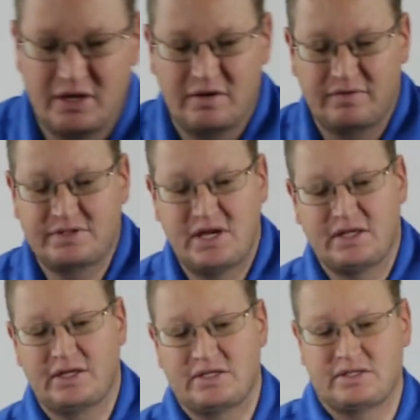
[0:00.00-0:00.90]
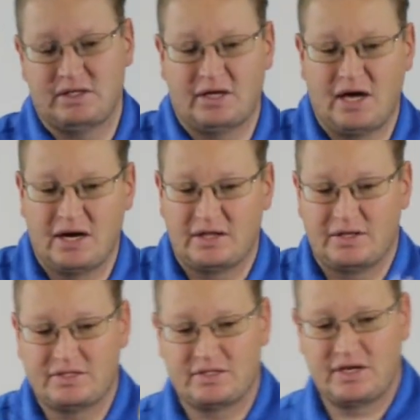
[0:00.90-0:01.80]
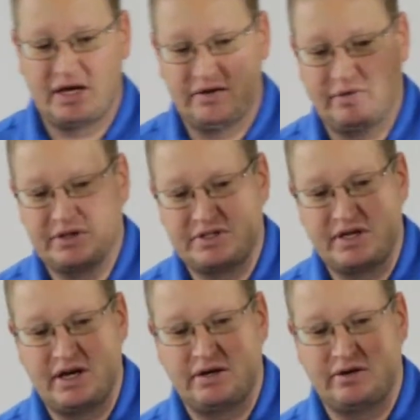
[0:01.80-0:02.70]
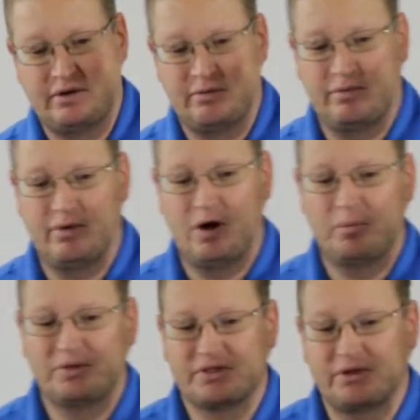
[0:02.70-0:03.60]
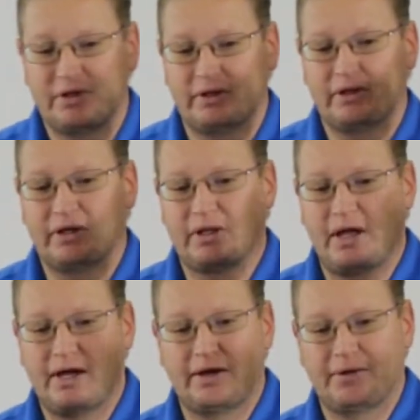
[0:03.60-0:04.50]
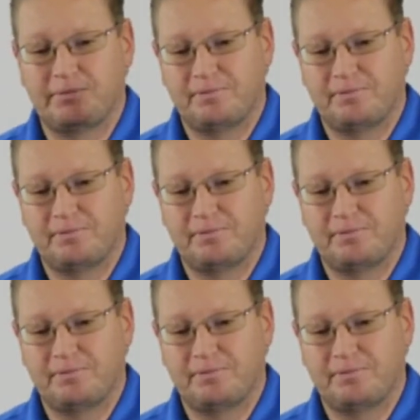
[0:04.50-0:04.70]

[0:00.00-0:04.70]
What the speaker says: you take this and look at it, this is kind of what a standard rope is going to look like.